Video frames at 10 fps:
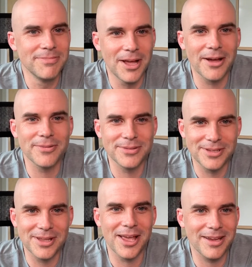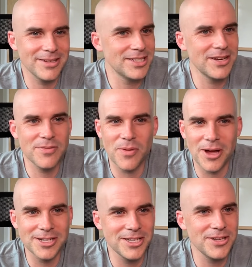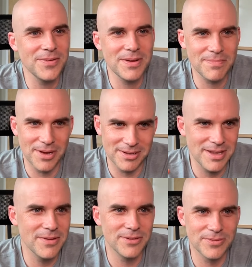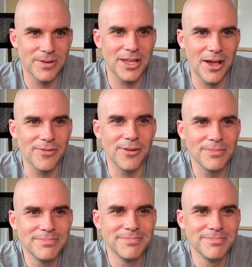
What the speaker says: I was like, didn't want to do it, but it was really helpful.